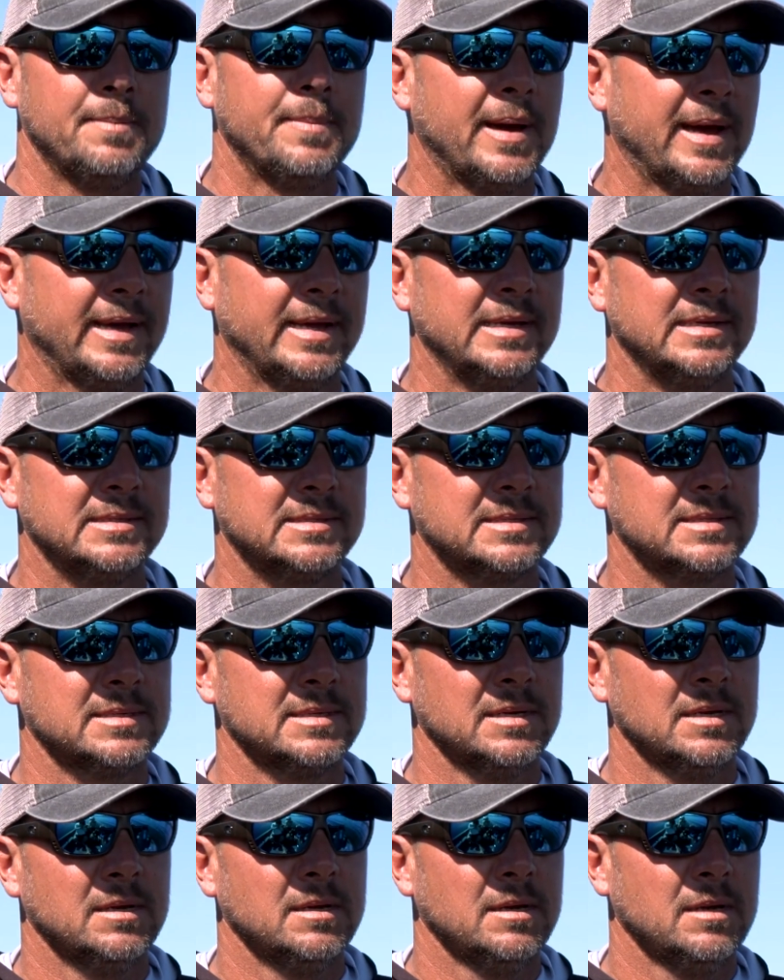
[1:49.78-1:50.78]

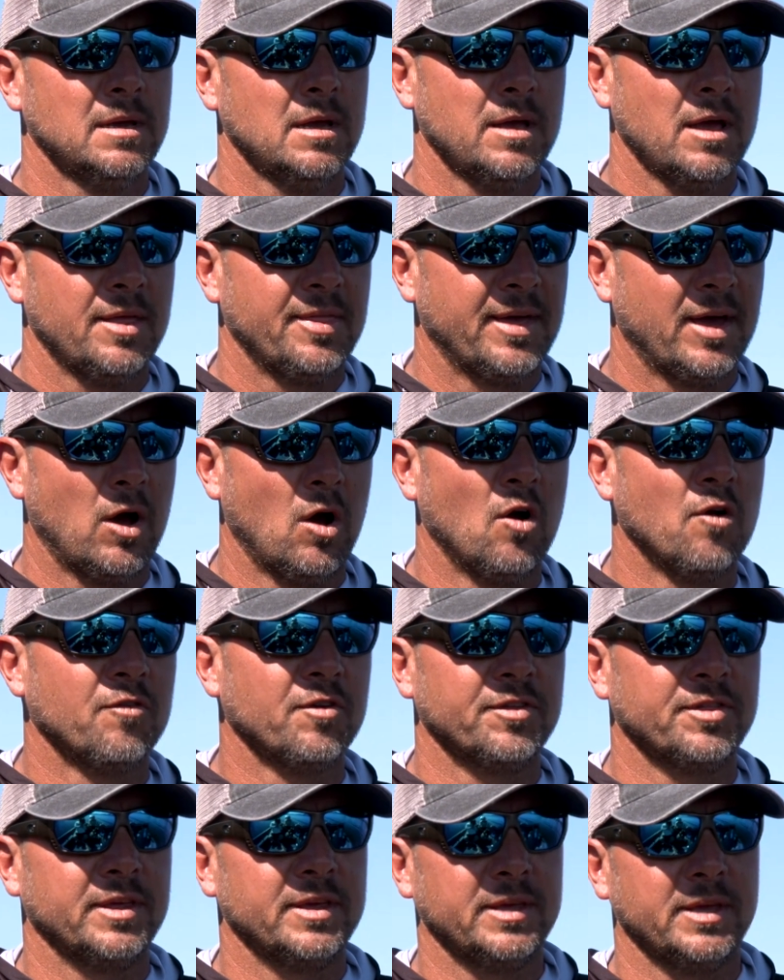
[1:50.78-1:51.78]
baits that
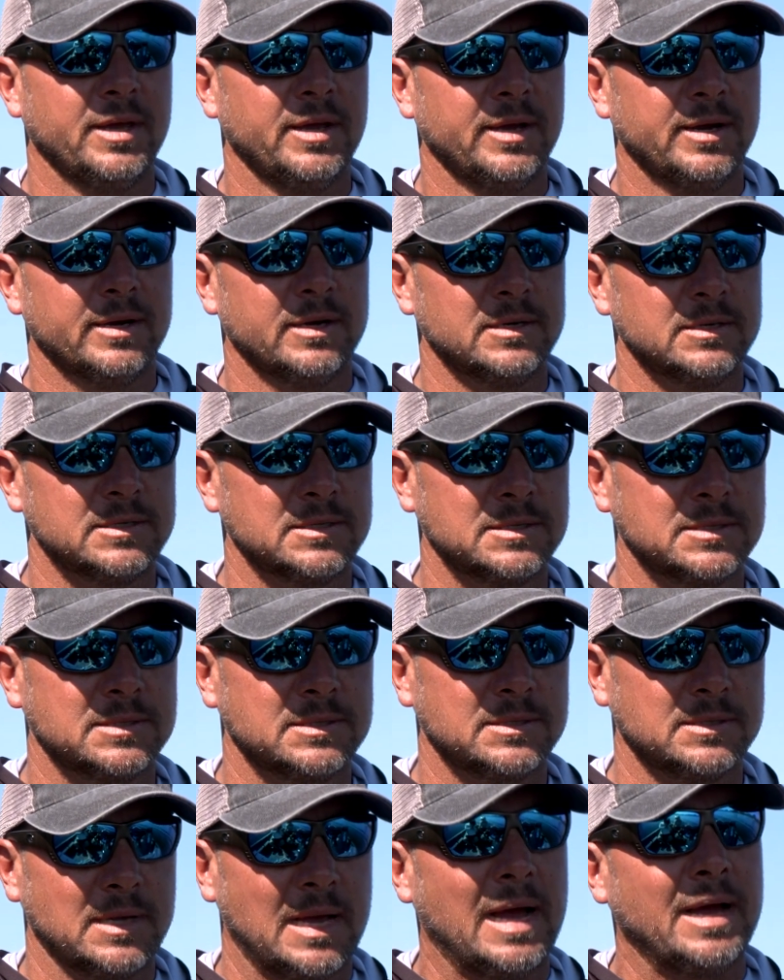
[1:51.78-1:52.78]
over the
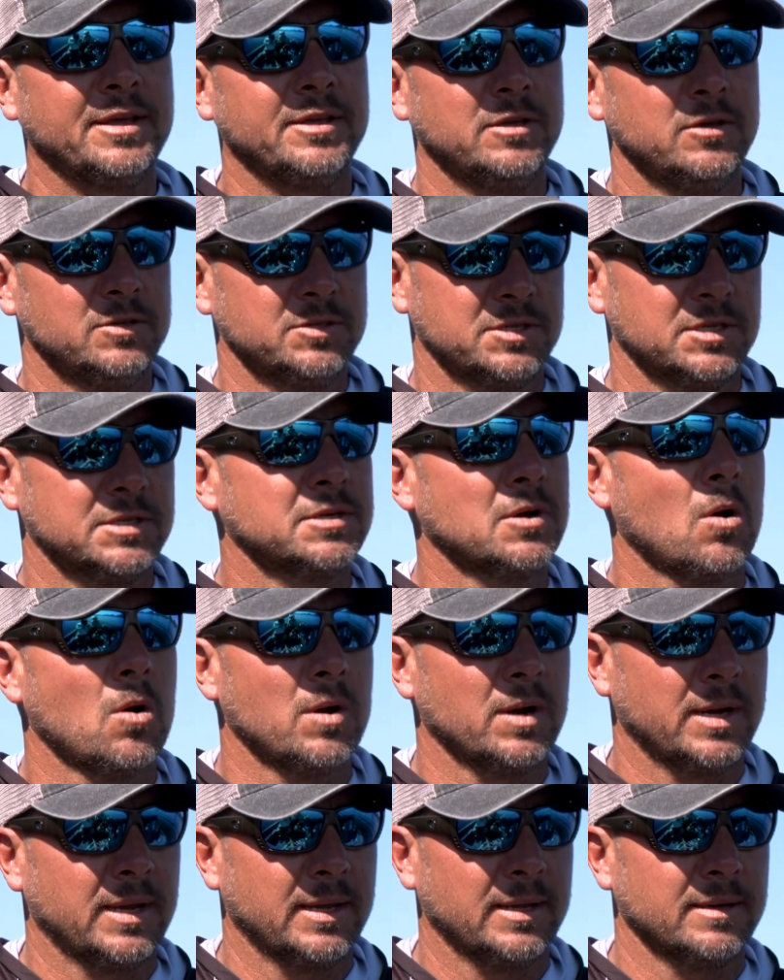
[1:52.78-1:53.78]
years I use to
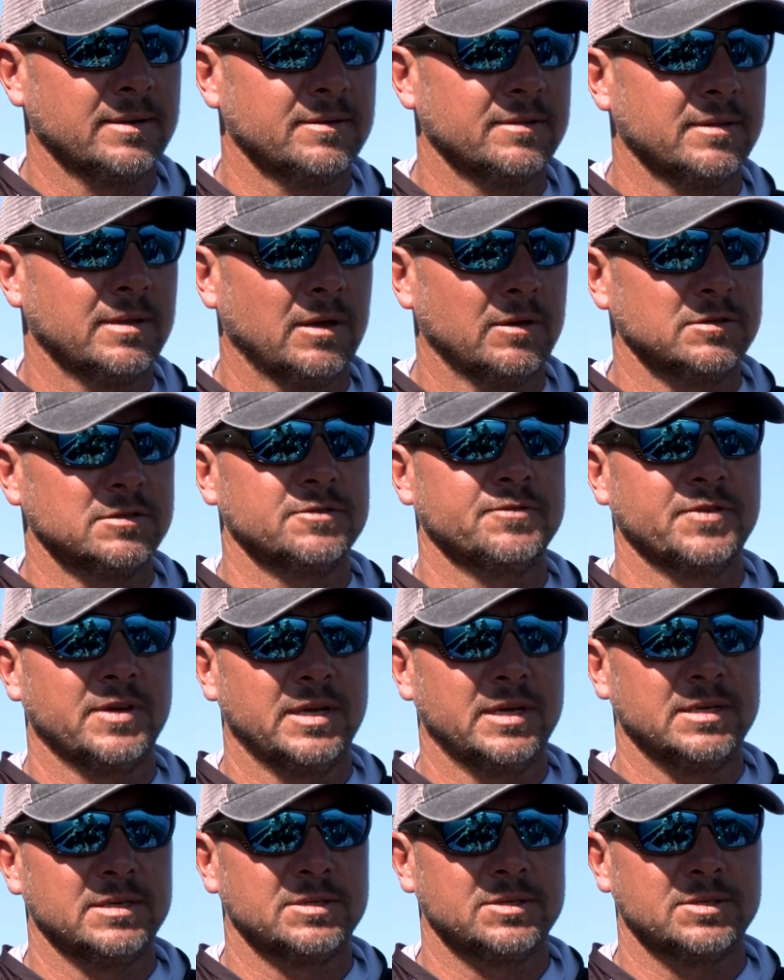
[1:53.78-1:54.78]
target those
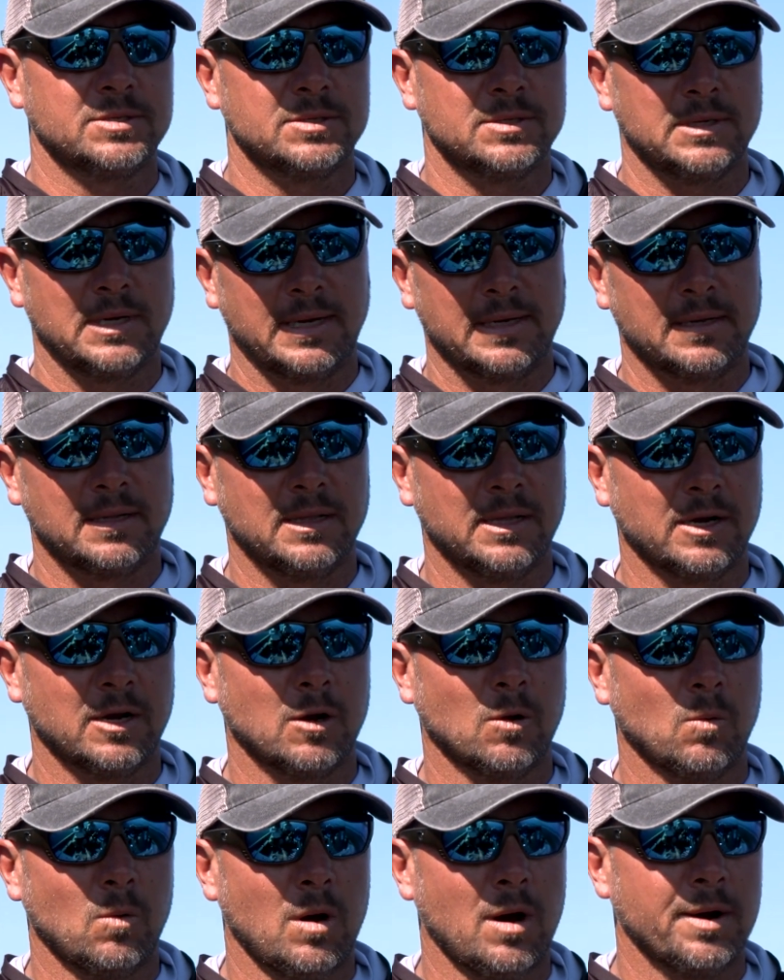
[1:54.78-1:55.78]
fish in
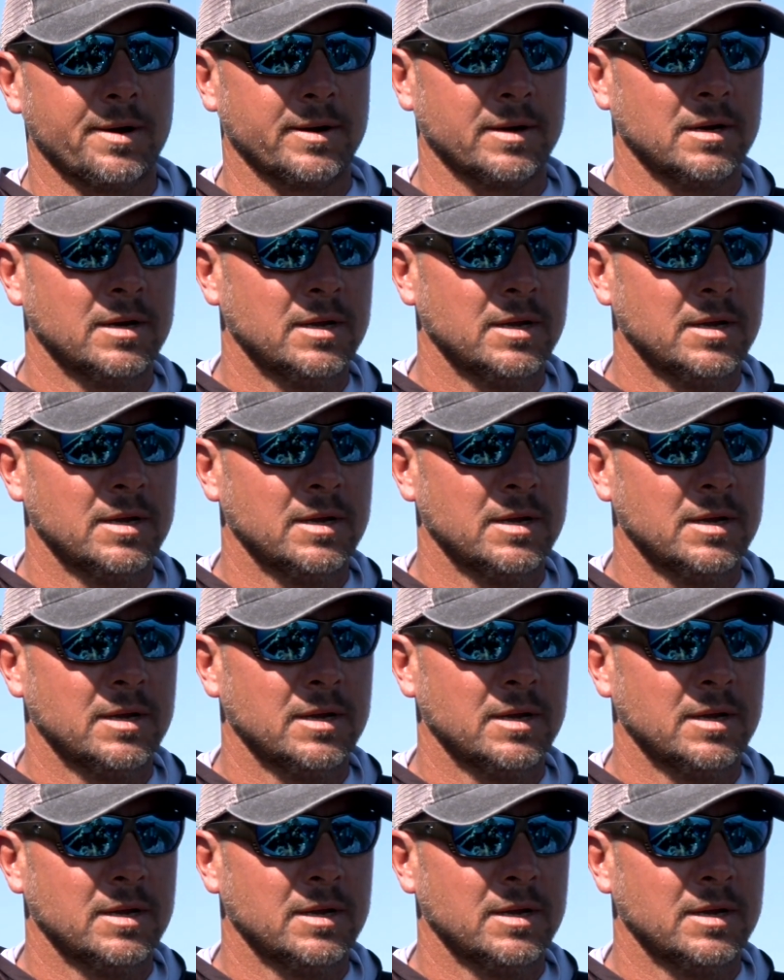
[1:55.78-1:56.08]
clearer water.